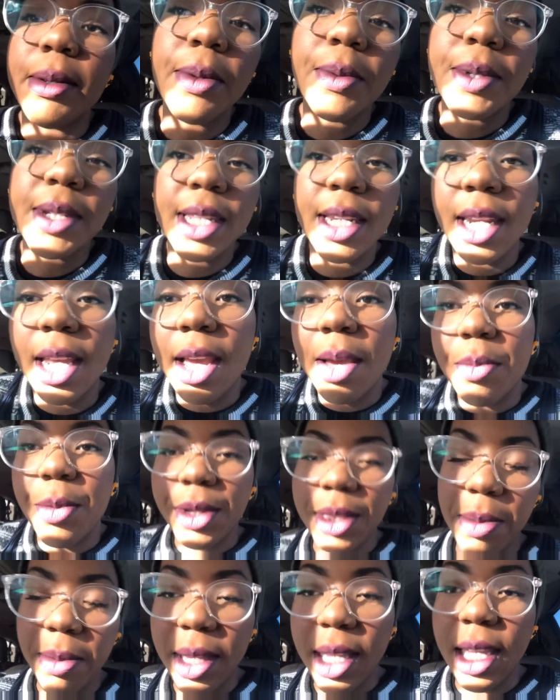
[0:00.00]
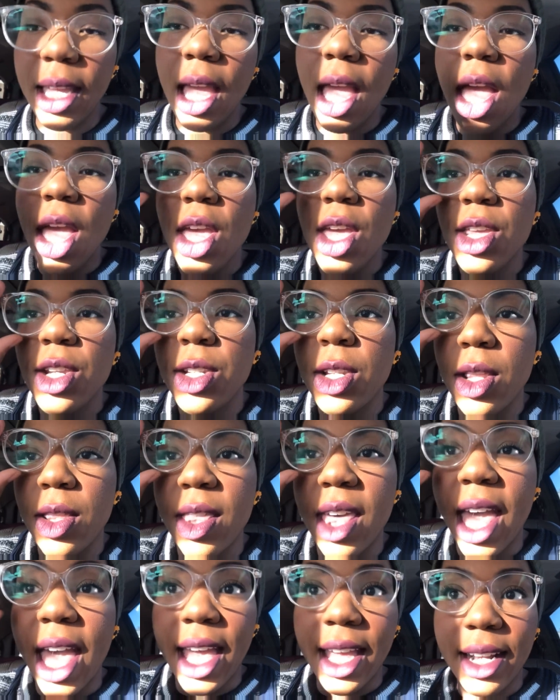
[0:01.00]
was going to come with me so
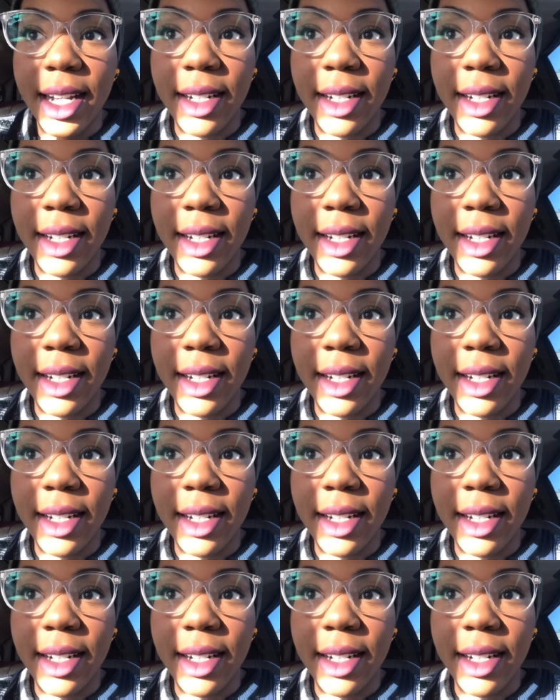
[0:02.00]
that